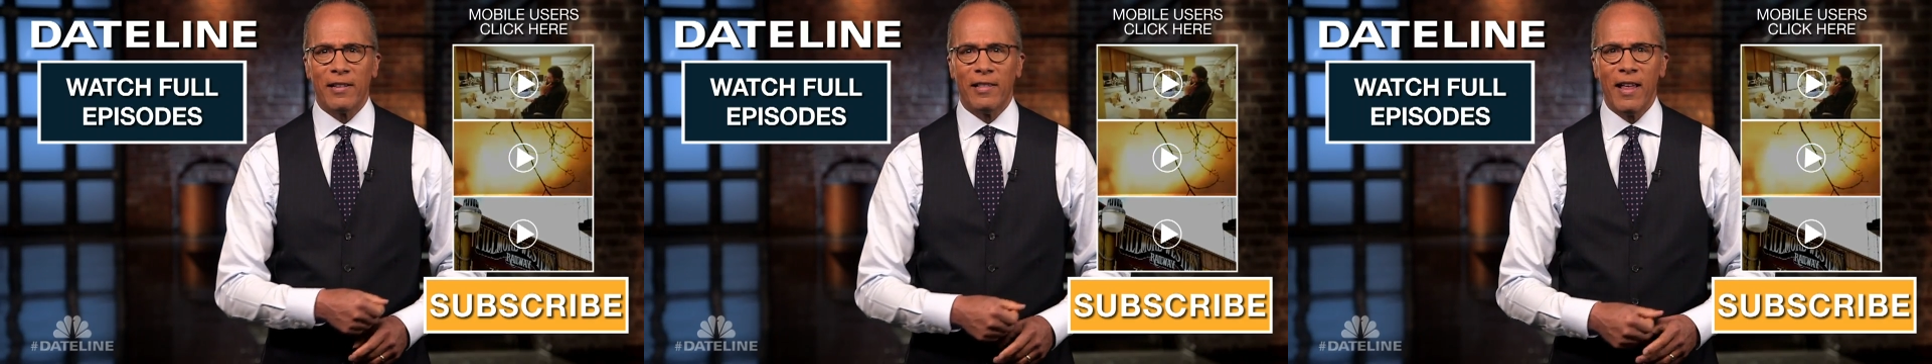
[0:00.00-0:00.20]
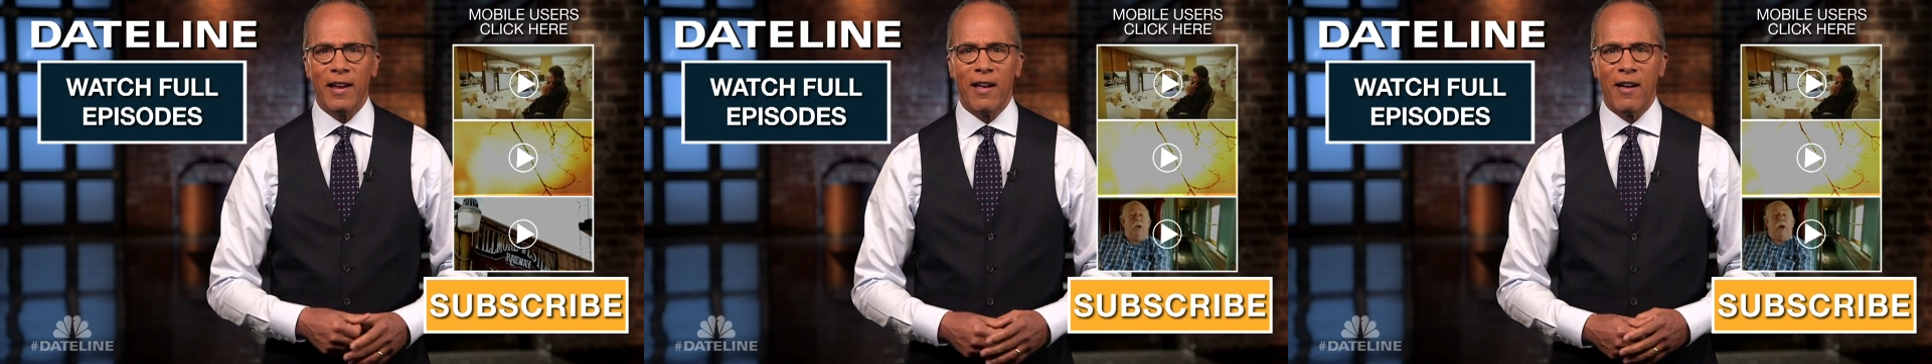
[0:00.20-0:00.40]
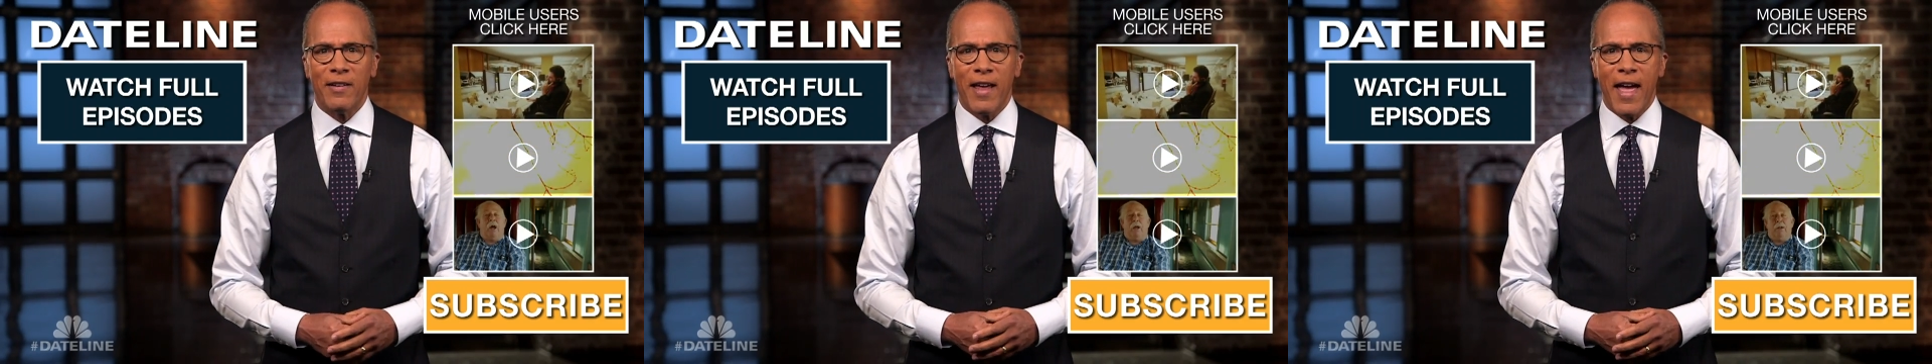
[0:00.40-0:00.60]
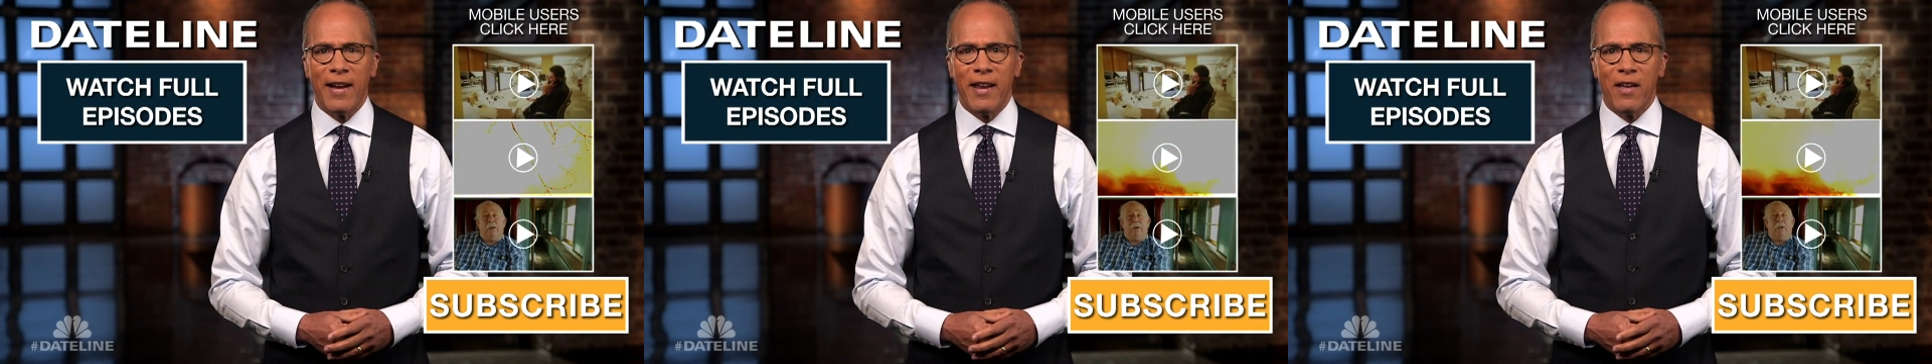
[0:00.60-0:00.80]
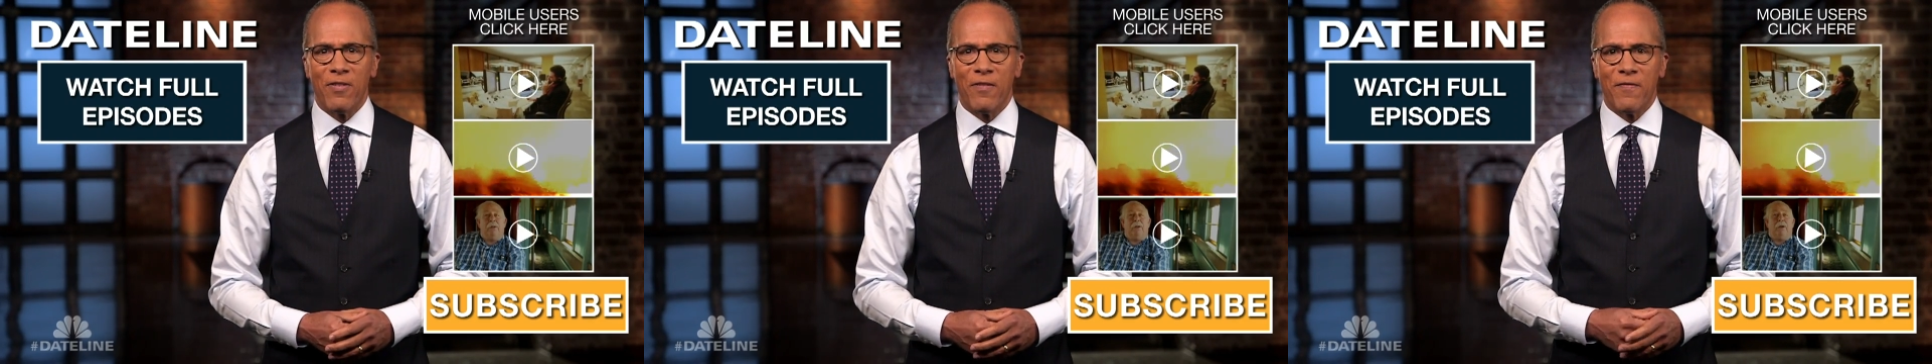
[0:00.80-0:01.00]
click on
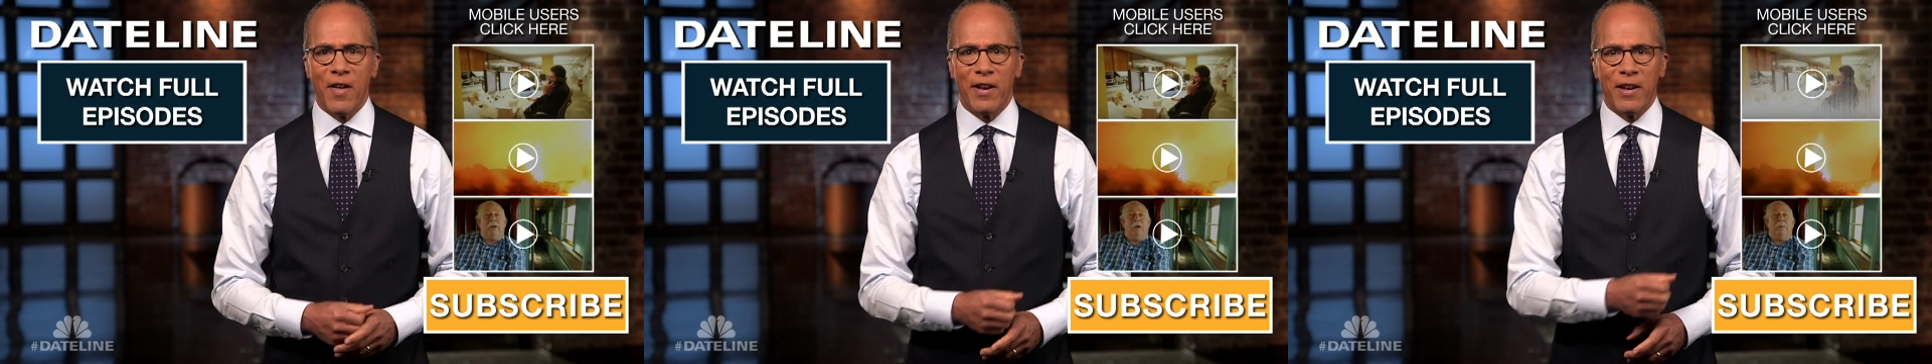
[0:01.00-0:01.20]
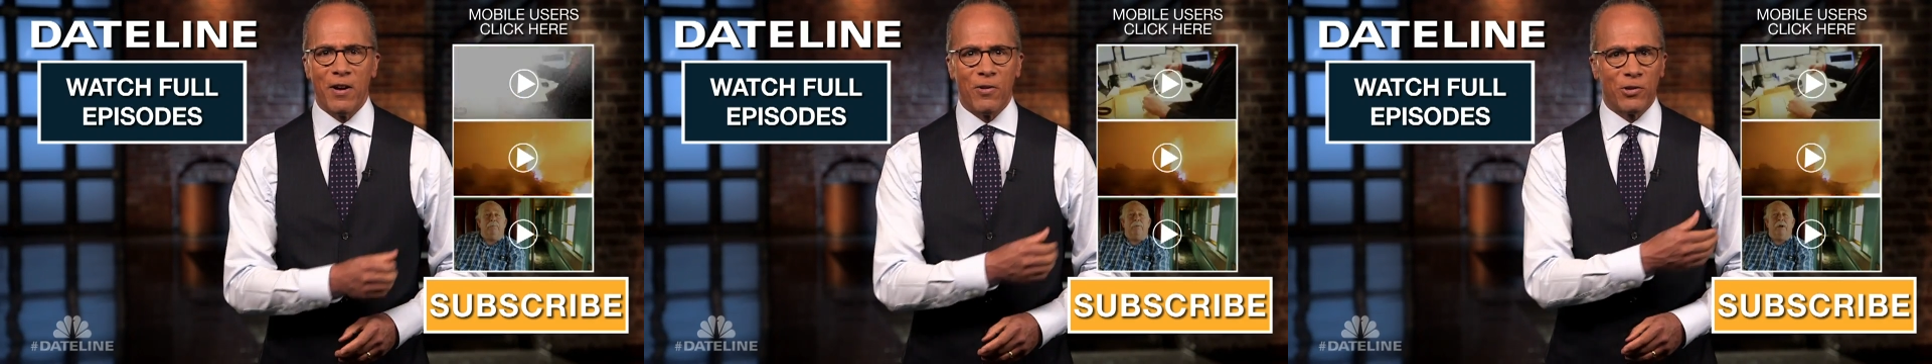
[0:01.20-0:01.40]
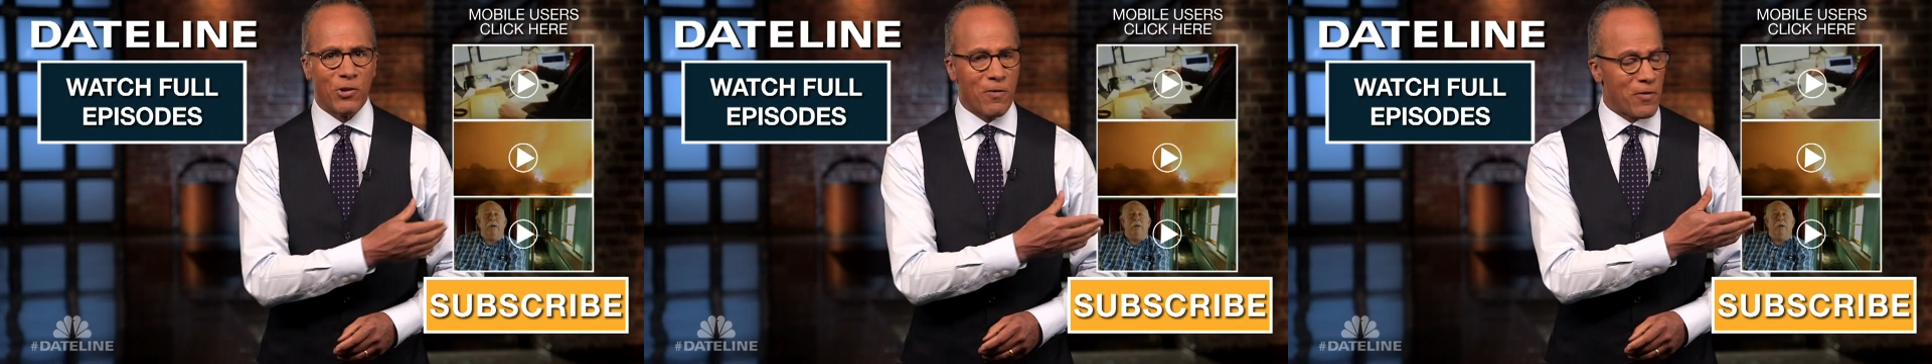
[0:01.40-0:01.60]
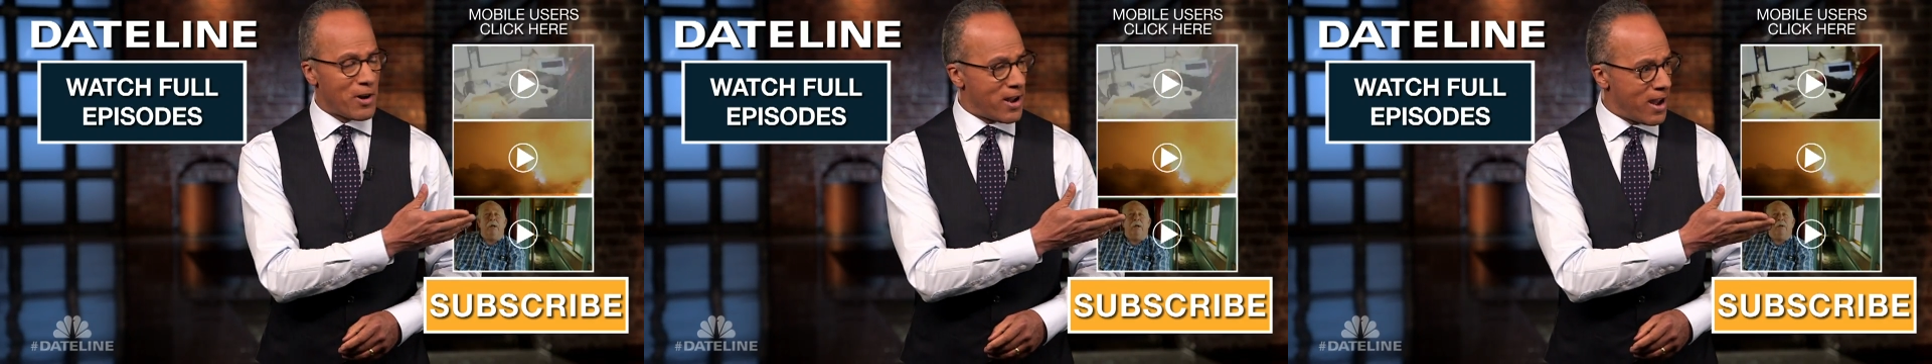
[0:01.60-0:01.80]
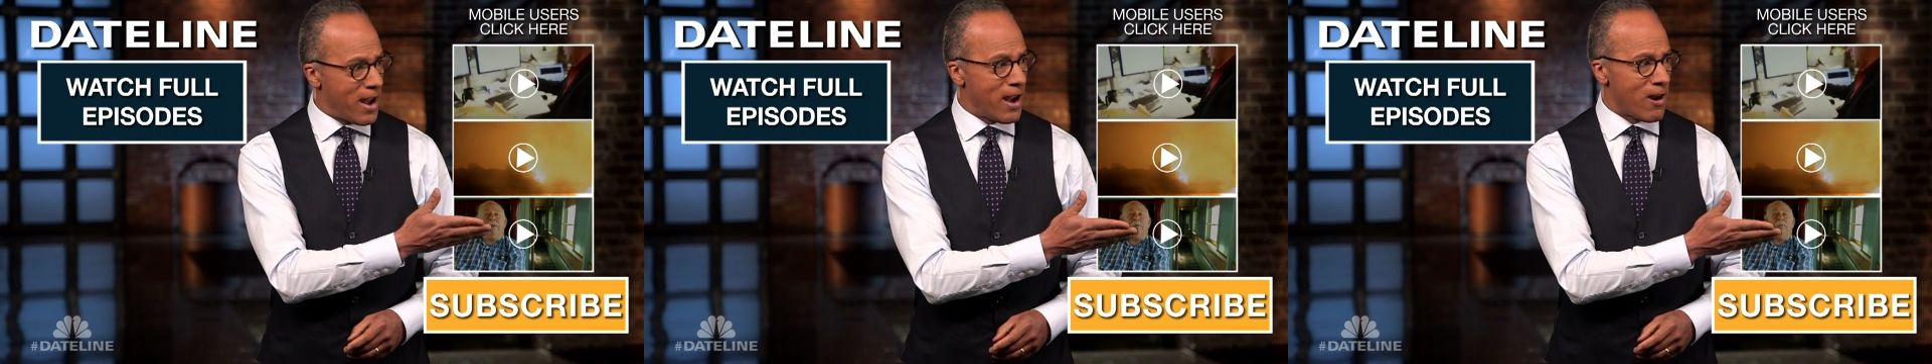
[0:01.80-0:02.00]
any of the videos over
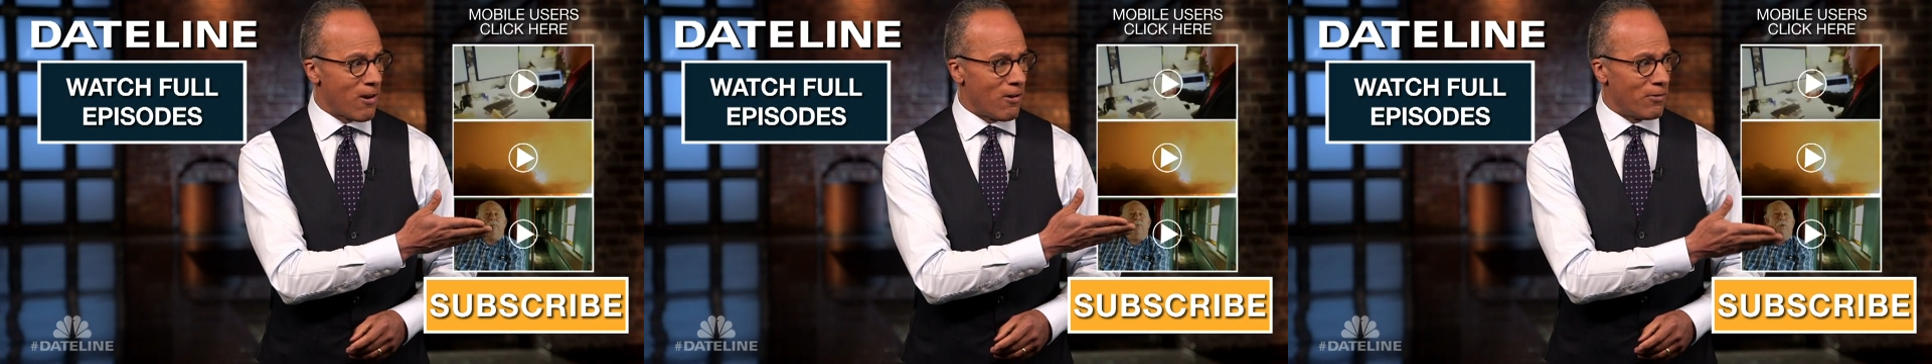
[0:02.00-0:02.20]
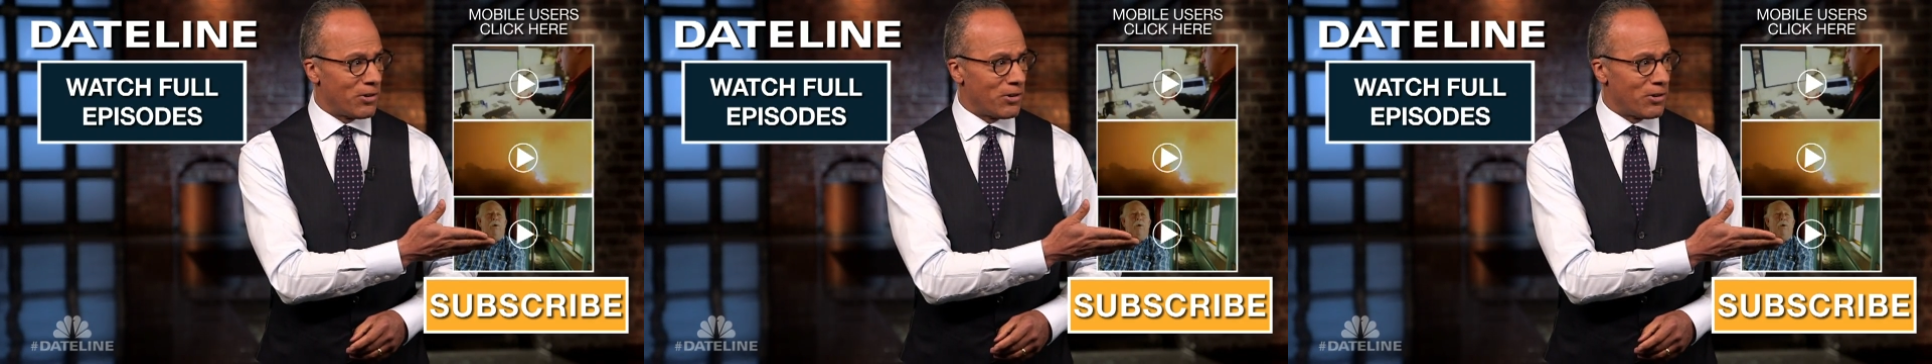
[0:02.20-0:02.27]
here